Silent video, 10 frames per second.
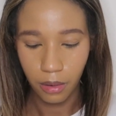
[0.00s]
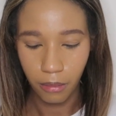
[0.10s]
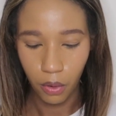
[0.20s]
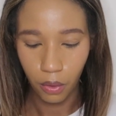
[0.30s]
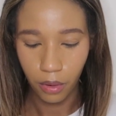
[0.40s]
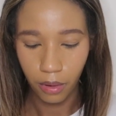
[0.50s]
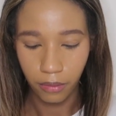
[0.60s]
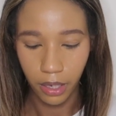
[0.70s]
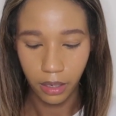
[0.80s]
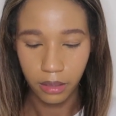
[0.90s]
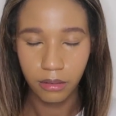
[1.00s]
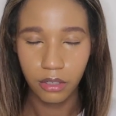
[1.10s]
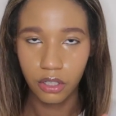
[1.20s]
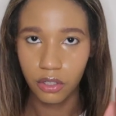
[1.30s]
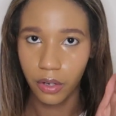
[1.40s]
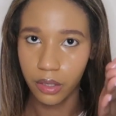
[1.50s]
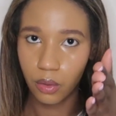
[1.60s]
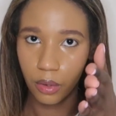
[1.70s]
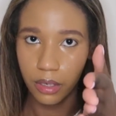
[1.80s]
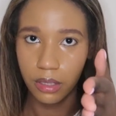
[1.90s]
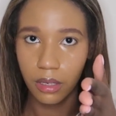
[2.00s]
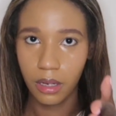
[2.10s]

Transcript: mode of like straight towards